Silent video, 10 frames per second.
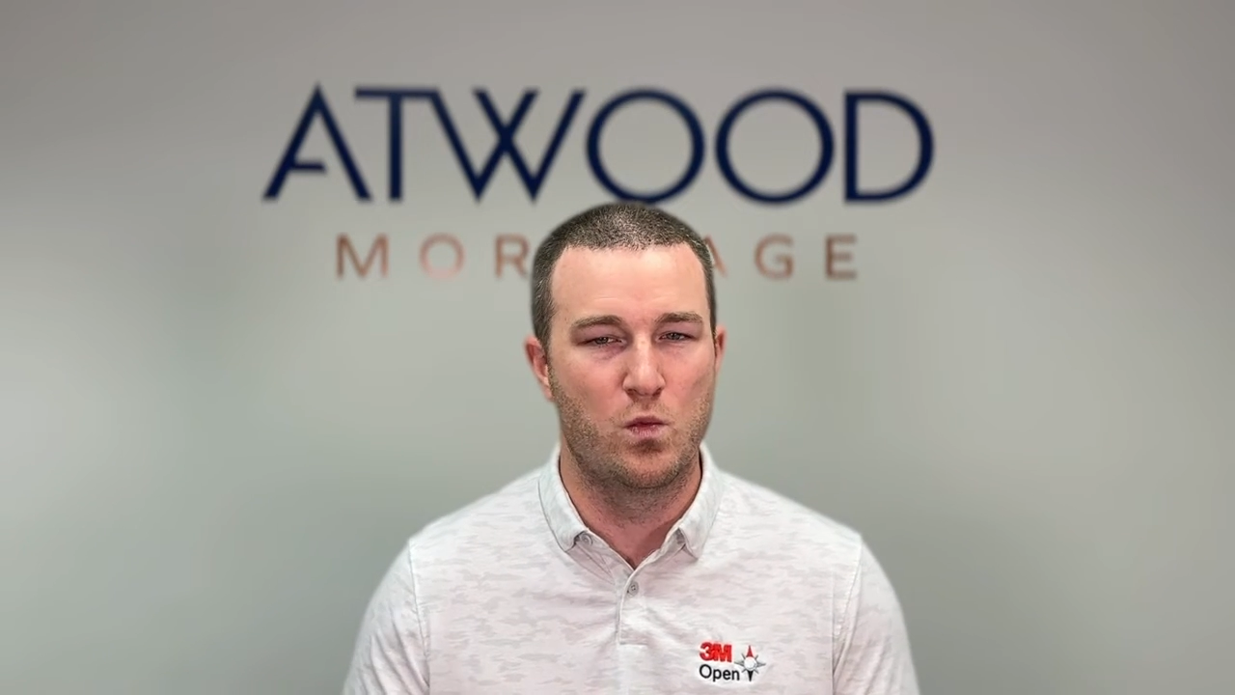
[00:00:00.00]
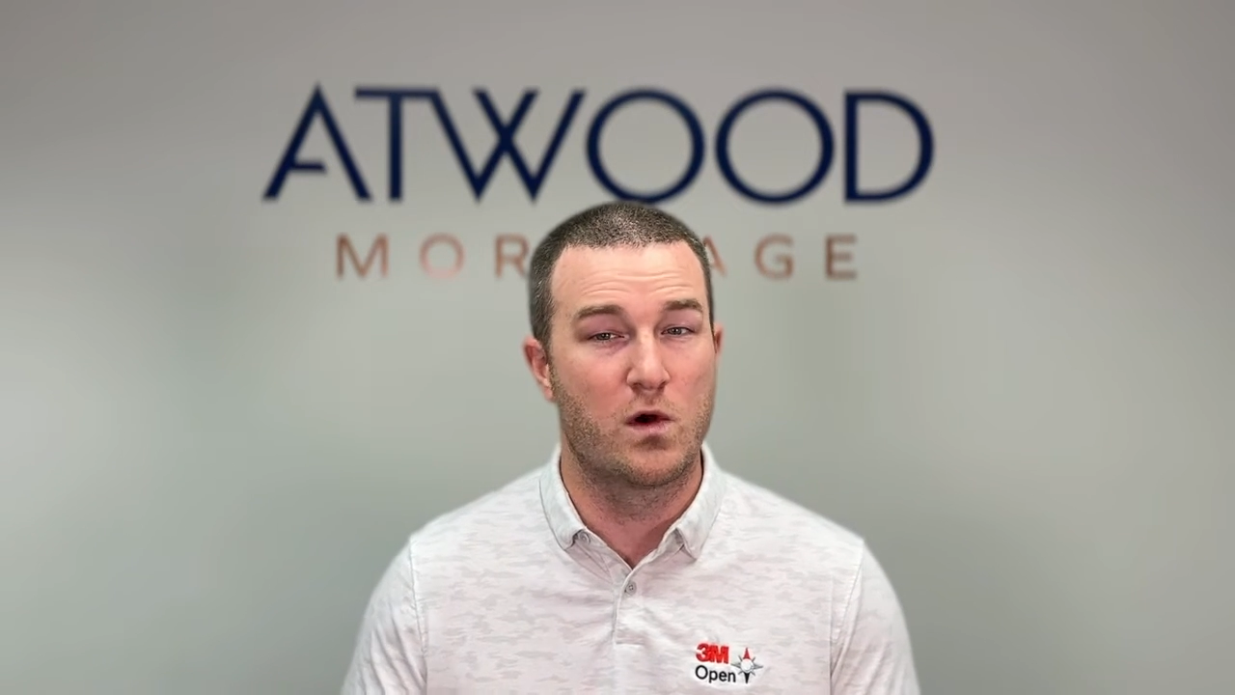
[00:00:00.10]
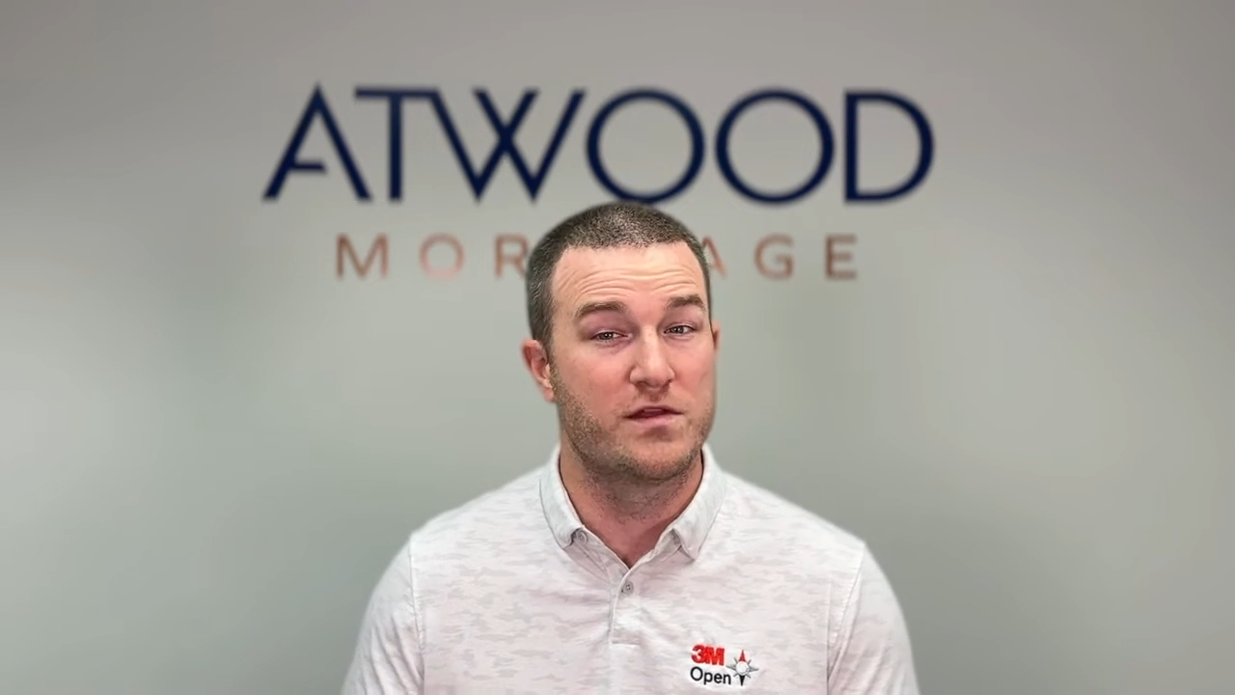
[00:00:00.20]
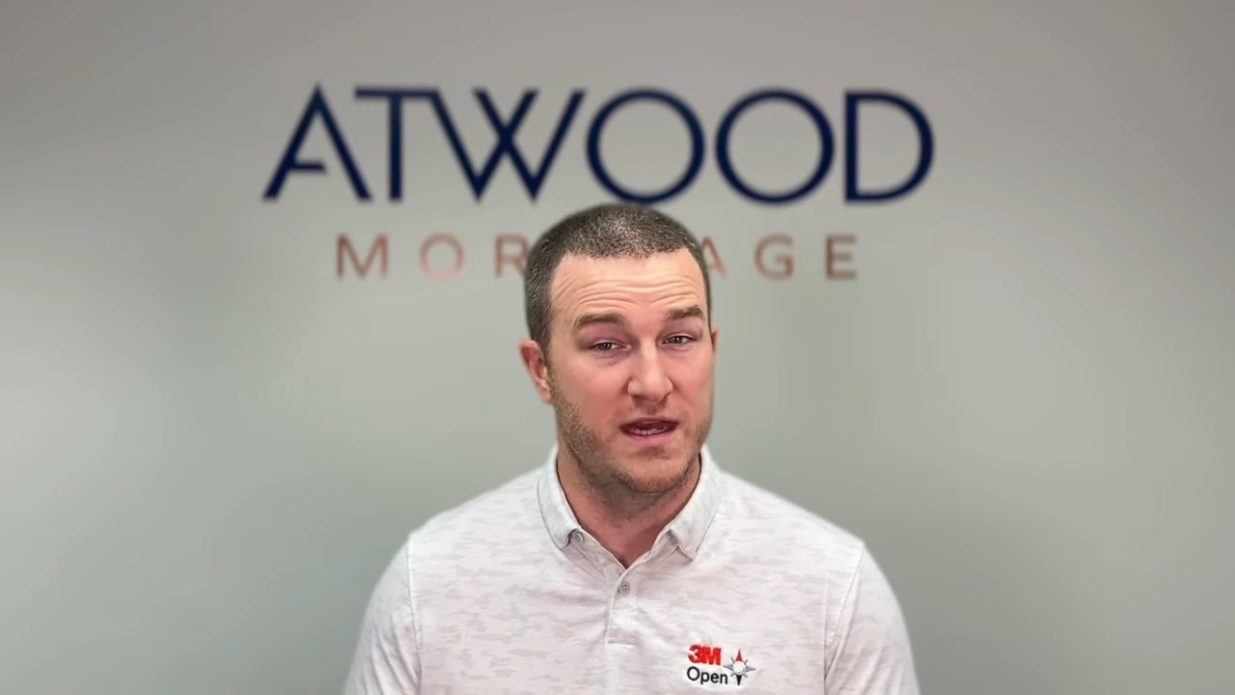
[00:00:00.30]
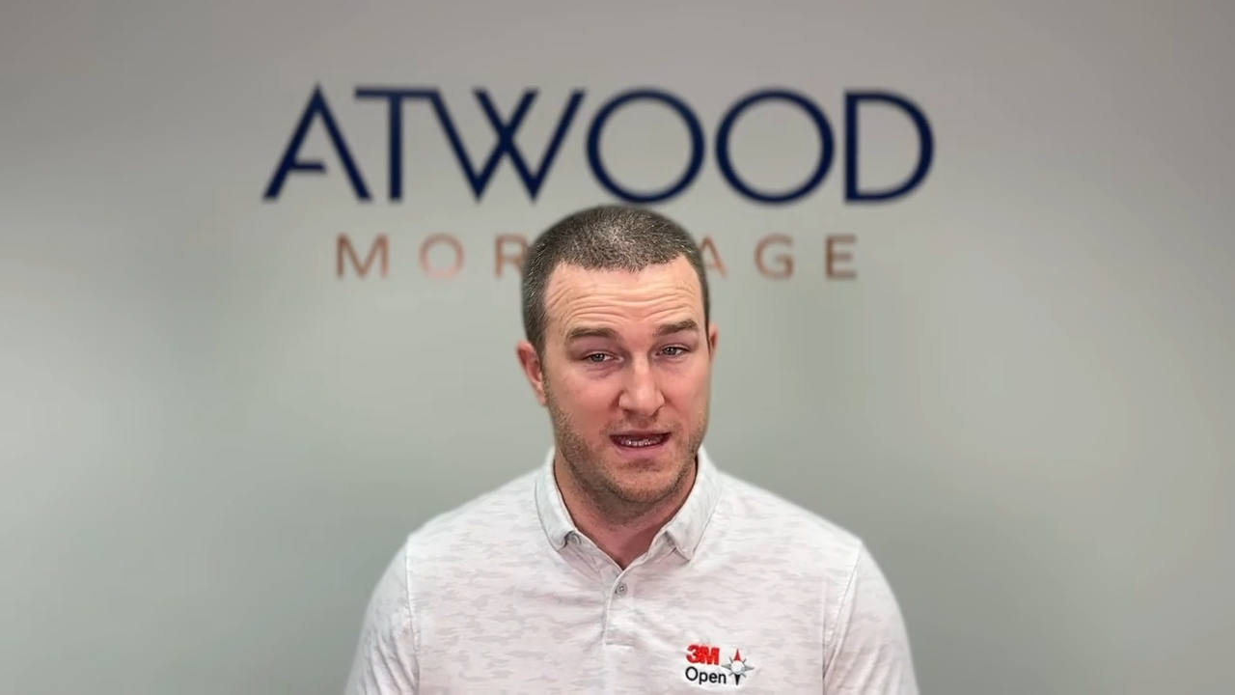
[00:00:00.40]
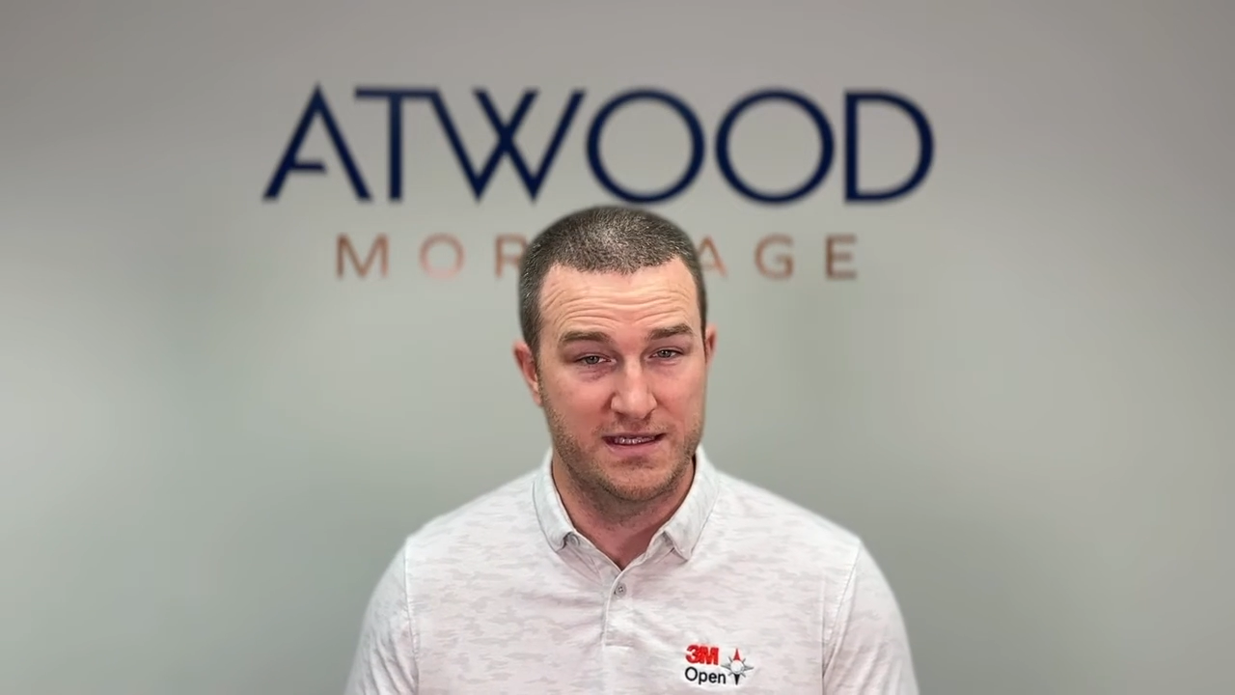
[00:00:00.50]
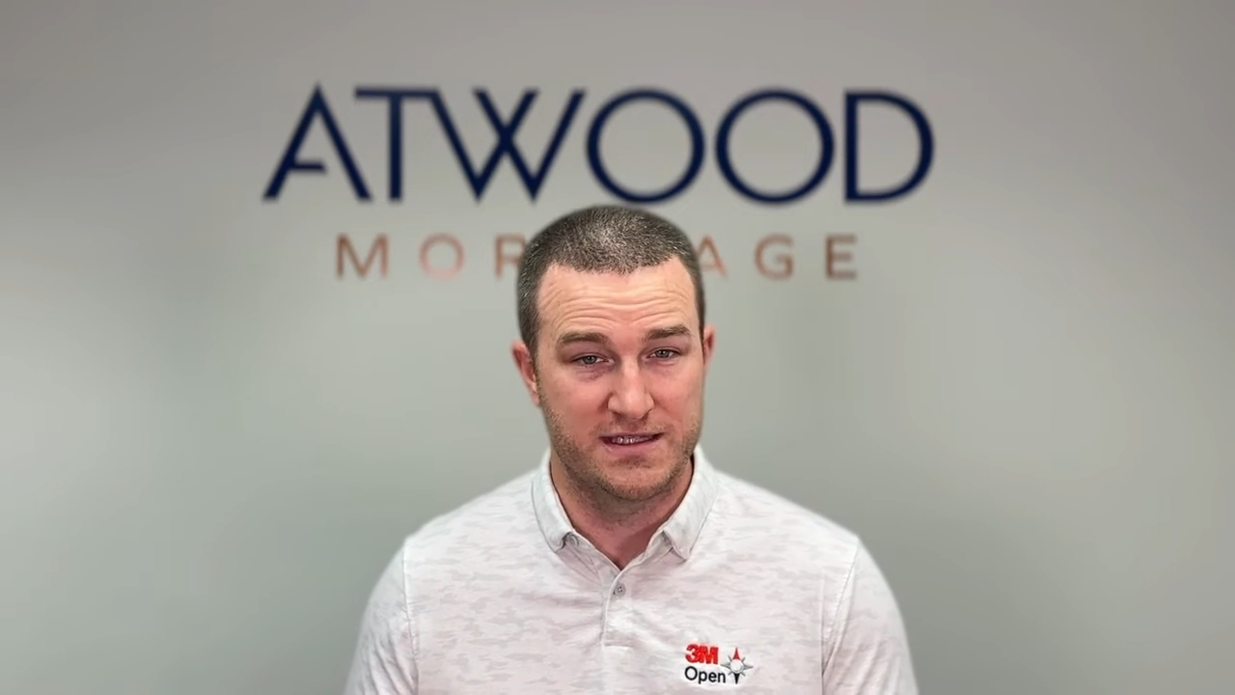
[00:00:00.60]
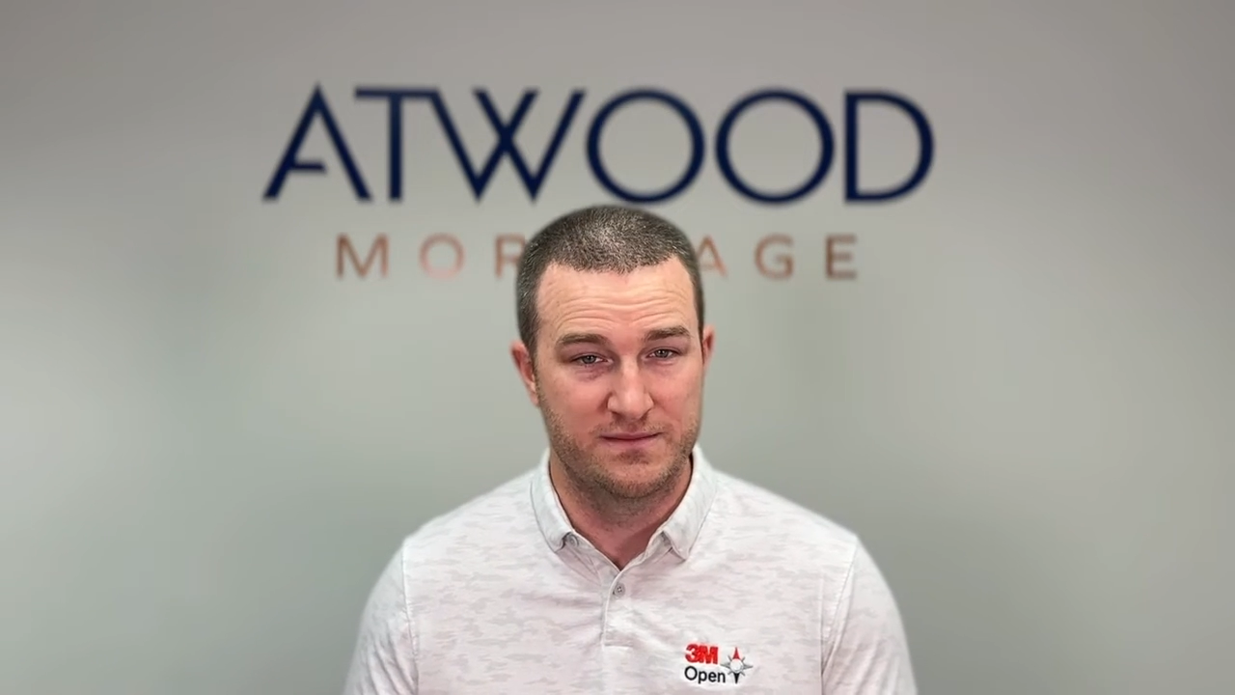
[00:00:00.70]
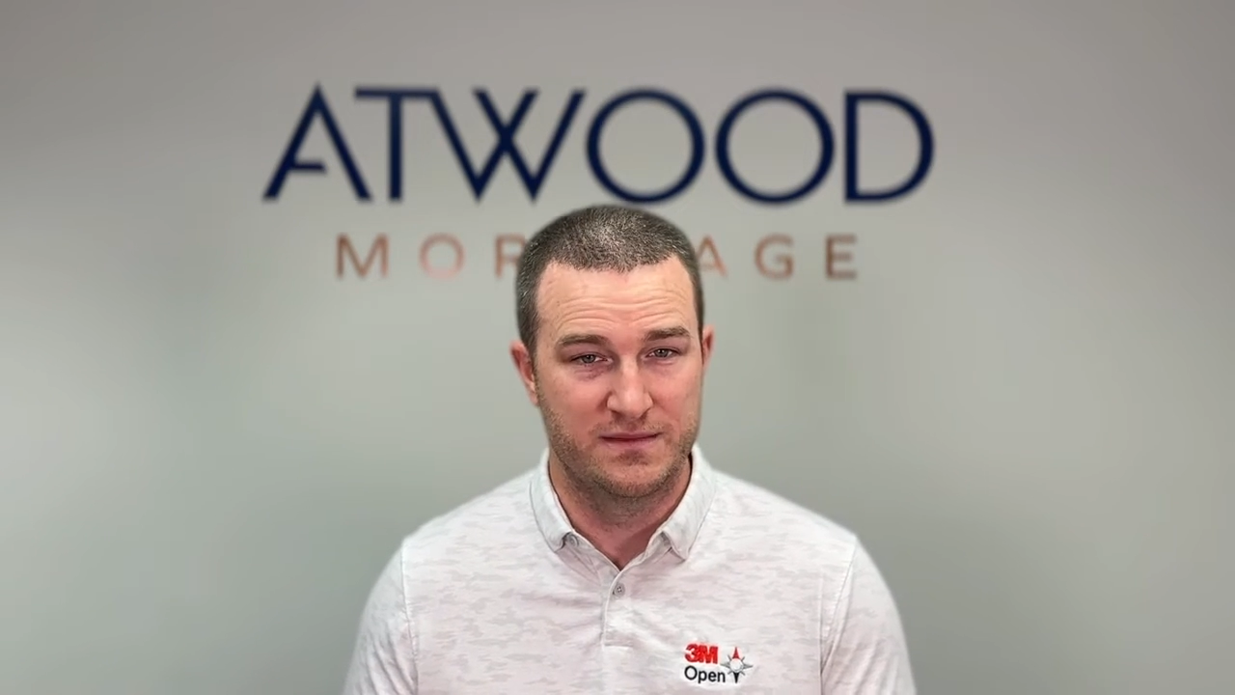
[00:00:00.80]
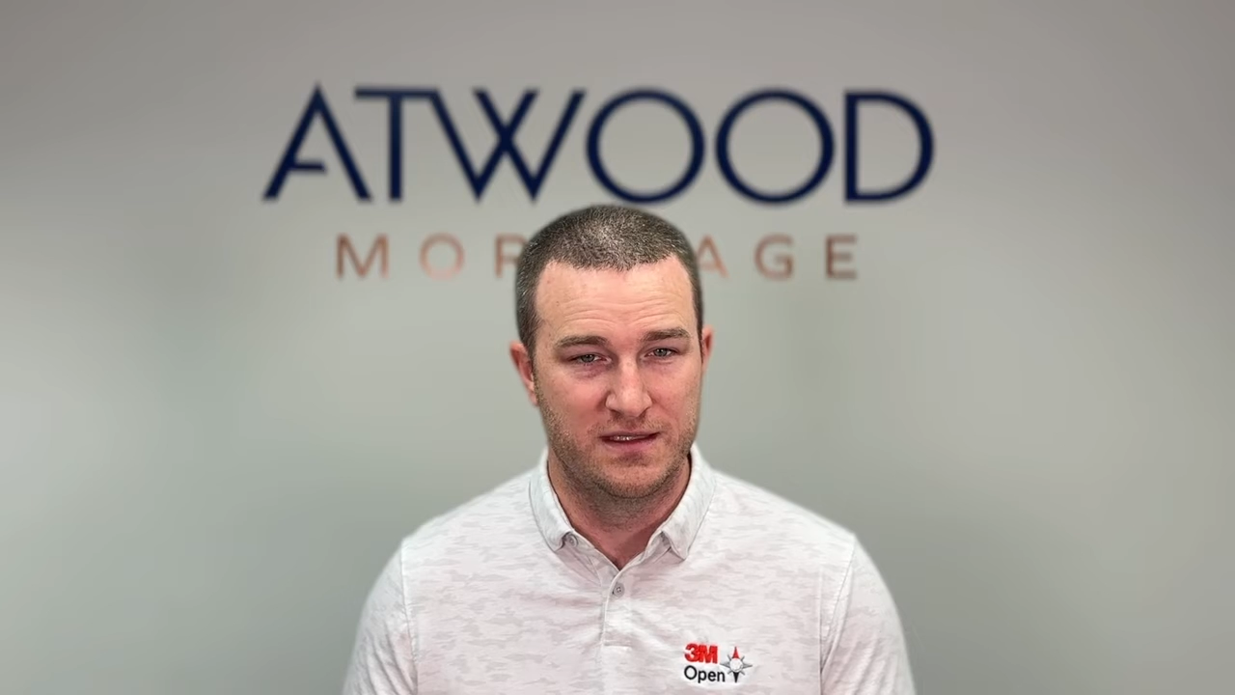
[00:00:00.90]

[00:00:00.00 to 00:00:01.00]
worthiness.